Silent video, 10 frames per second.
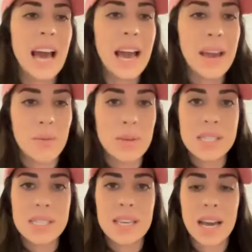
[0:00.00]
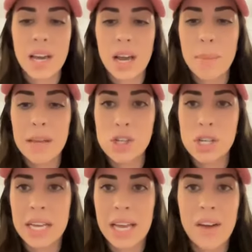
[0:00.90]
I got a major
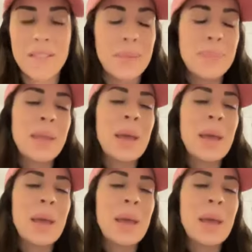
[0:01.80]
kick out of it.